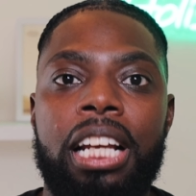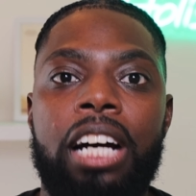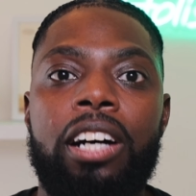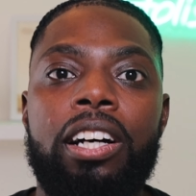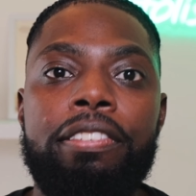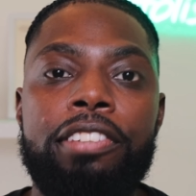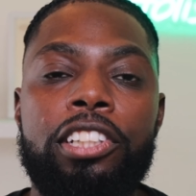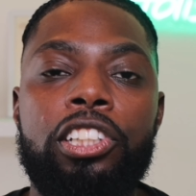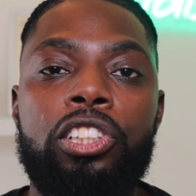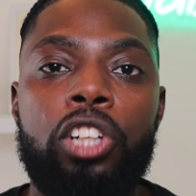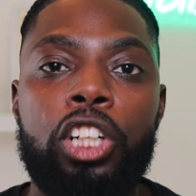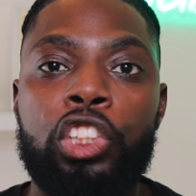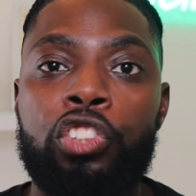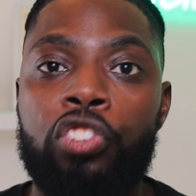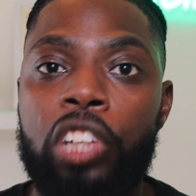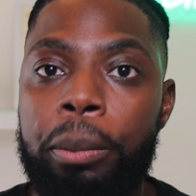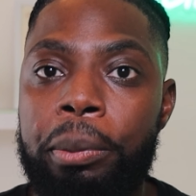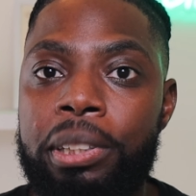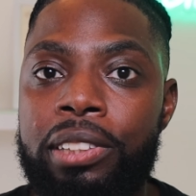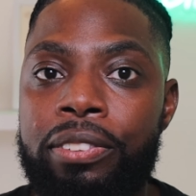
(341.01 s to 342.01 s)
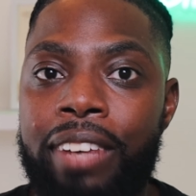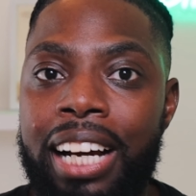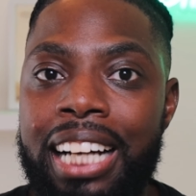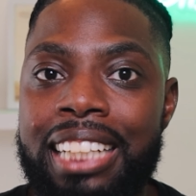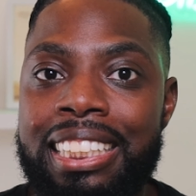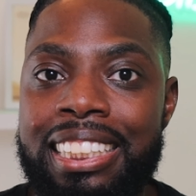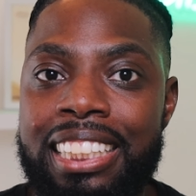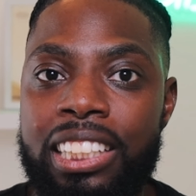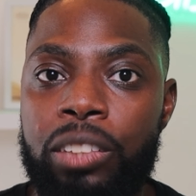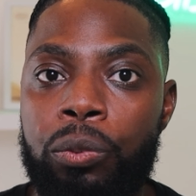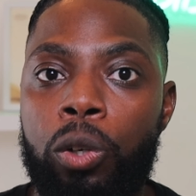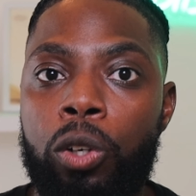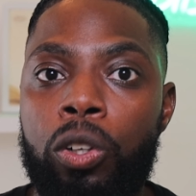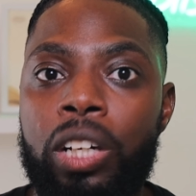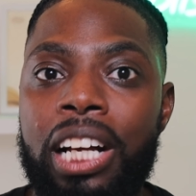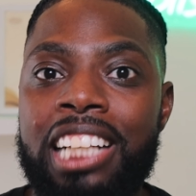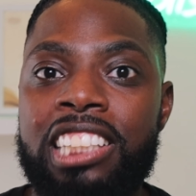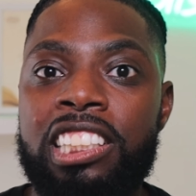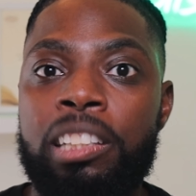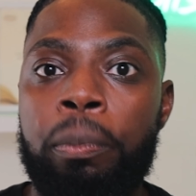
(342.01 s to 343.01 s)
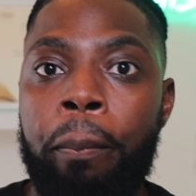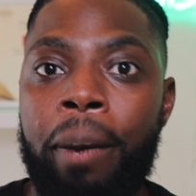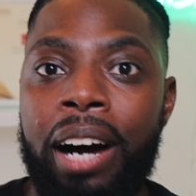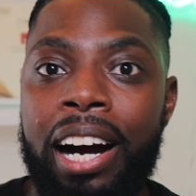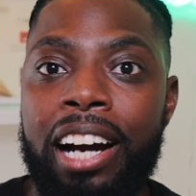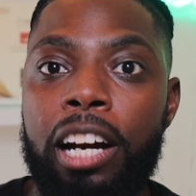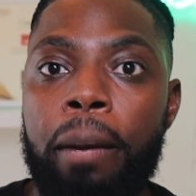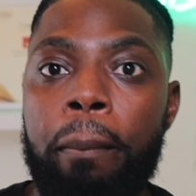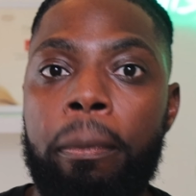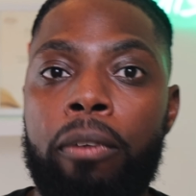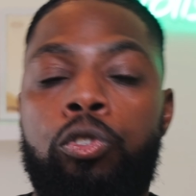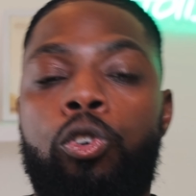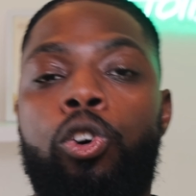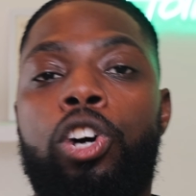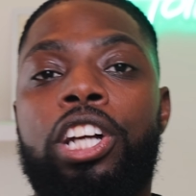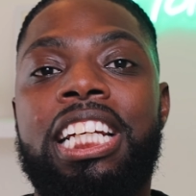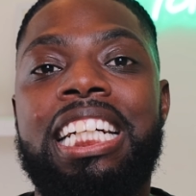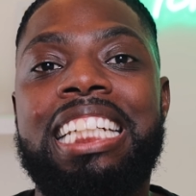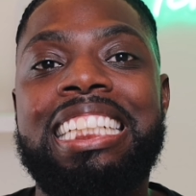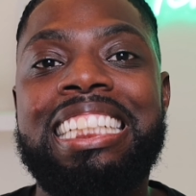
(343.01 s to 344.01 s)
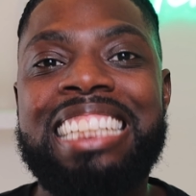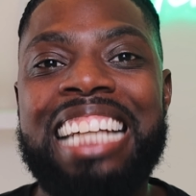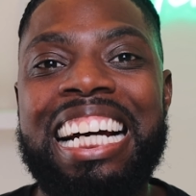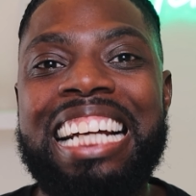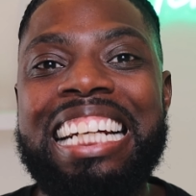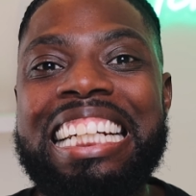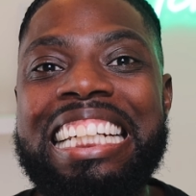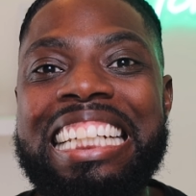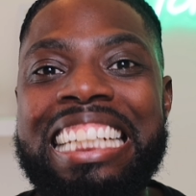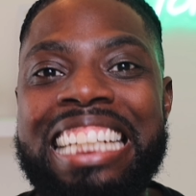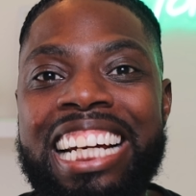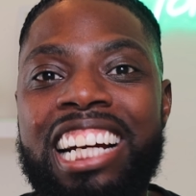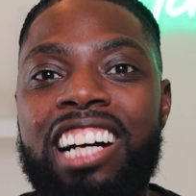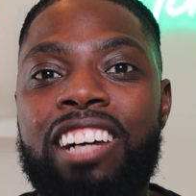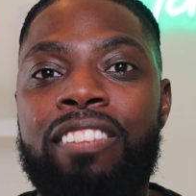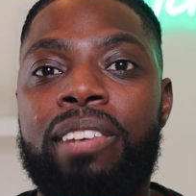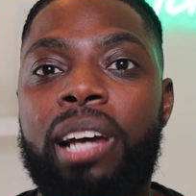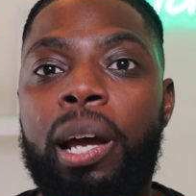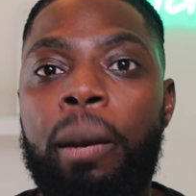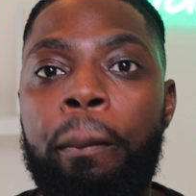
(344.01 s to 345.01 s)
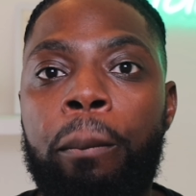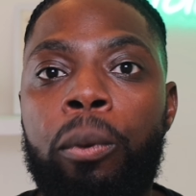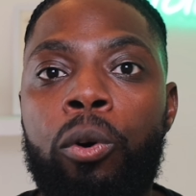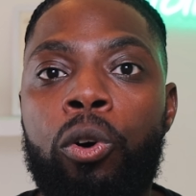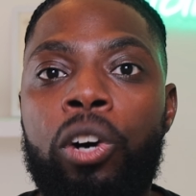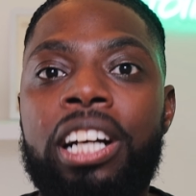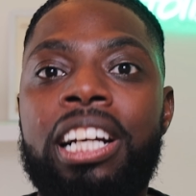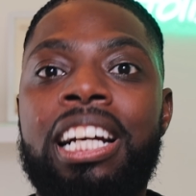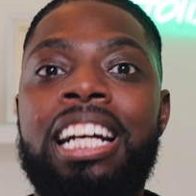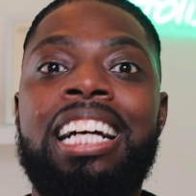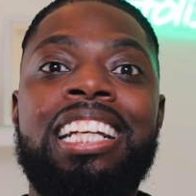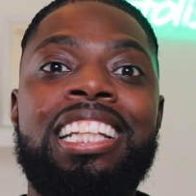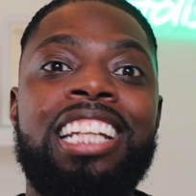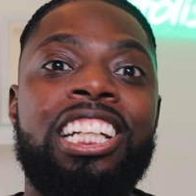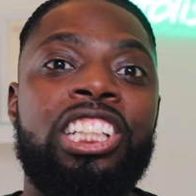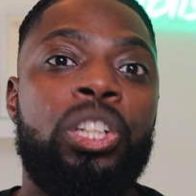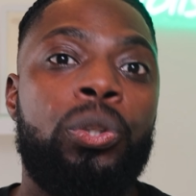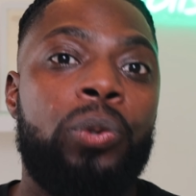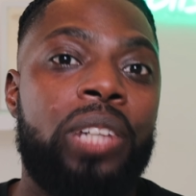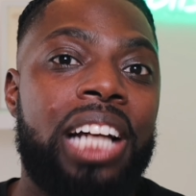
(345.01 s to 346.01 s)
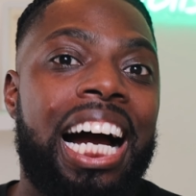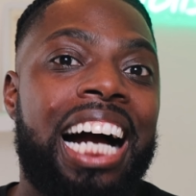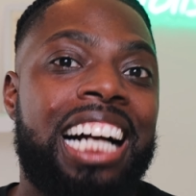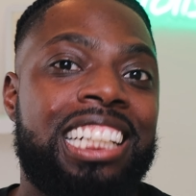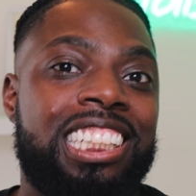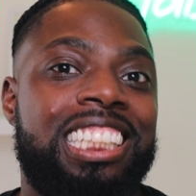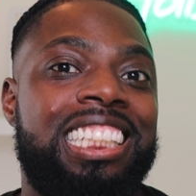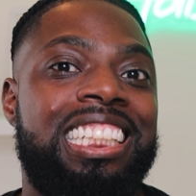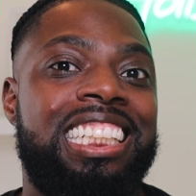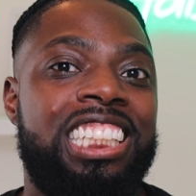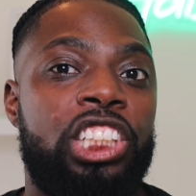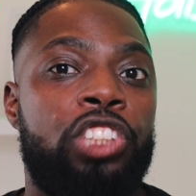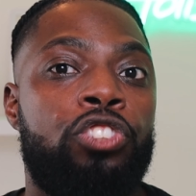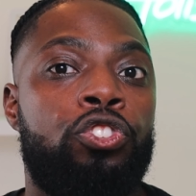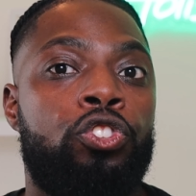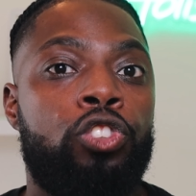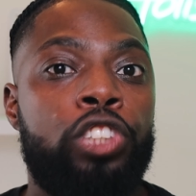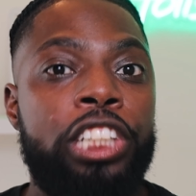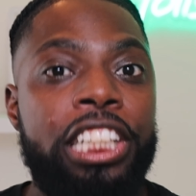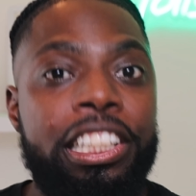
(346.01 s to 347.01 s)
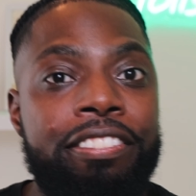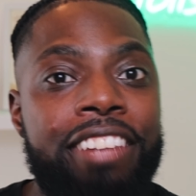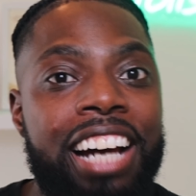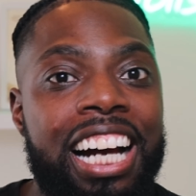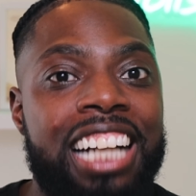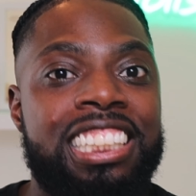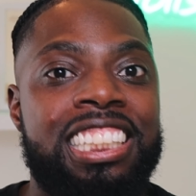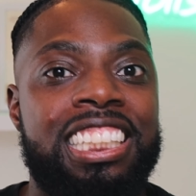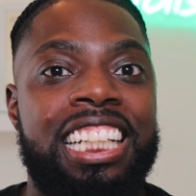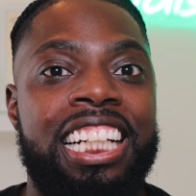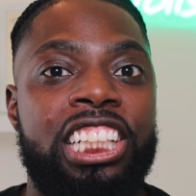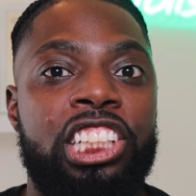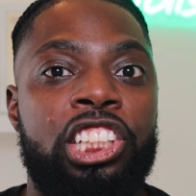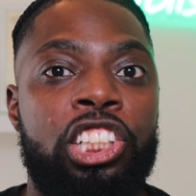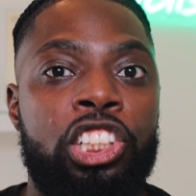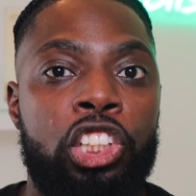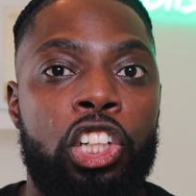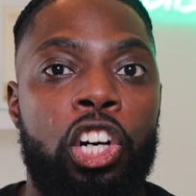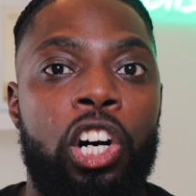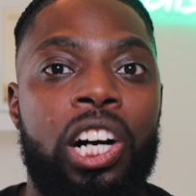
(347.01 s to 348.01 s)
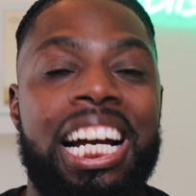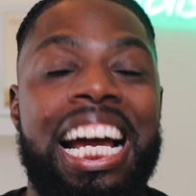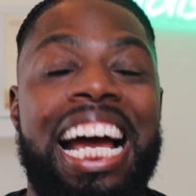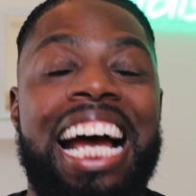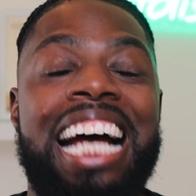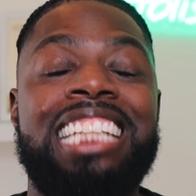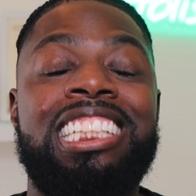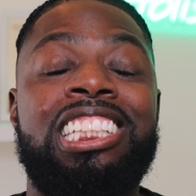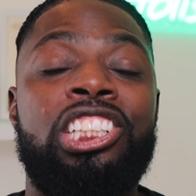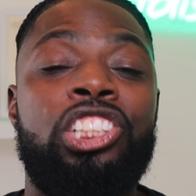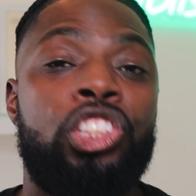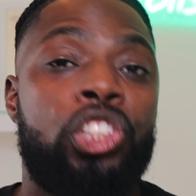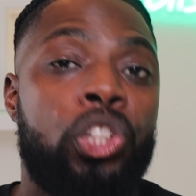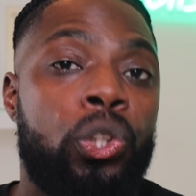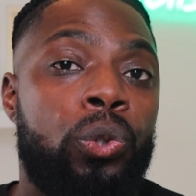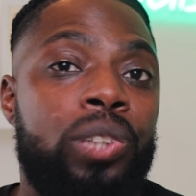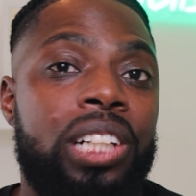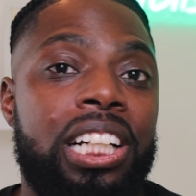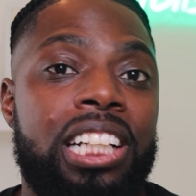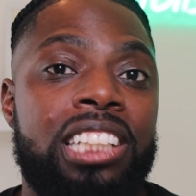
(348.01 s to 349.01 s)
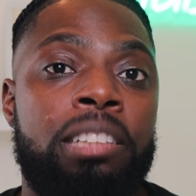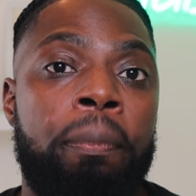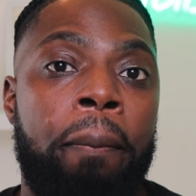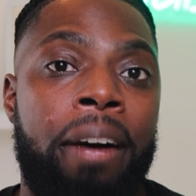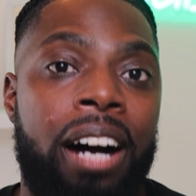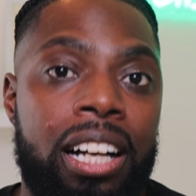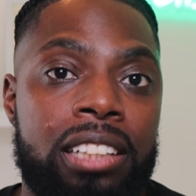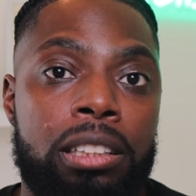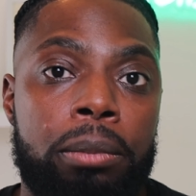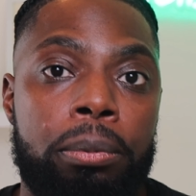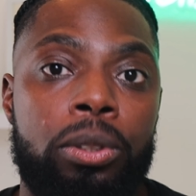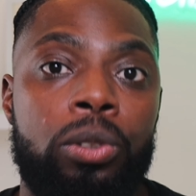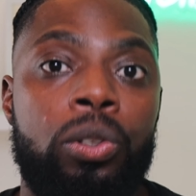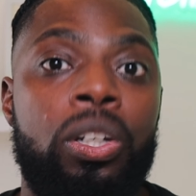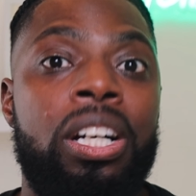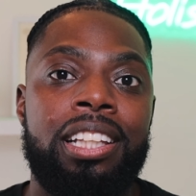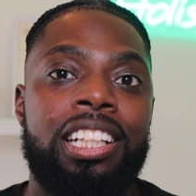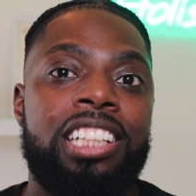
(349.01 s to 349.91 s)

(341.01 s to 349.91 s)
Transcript: Now, if your dog's rabies vaccine will expire before the intended date of import, then you would actually need to revaccinate your dog as soon as possible.